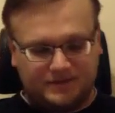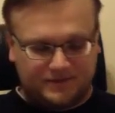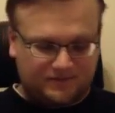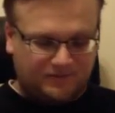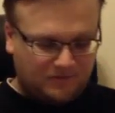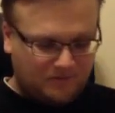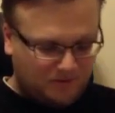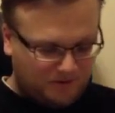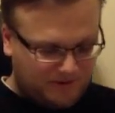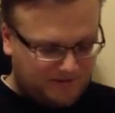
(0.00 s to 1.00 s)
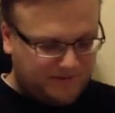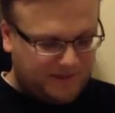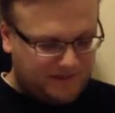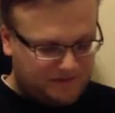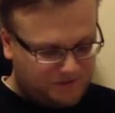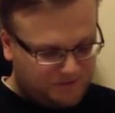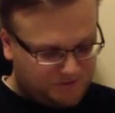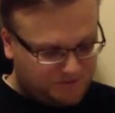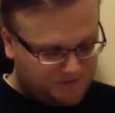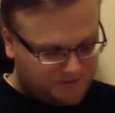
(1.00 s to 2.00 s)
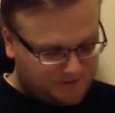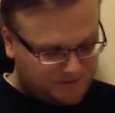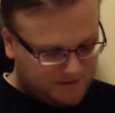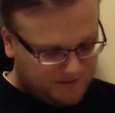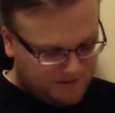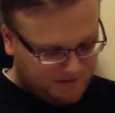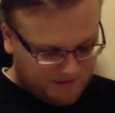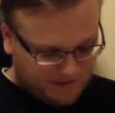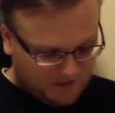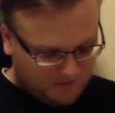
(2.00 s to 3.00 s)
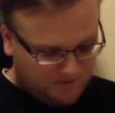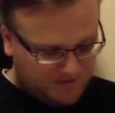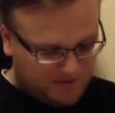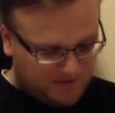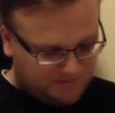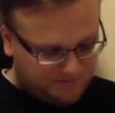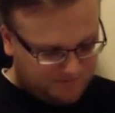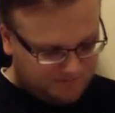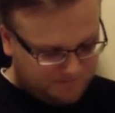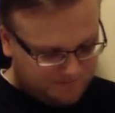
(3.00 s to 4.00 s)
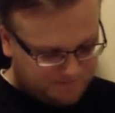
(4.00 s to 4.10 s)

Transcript: it's for more advanced users, I would believe.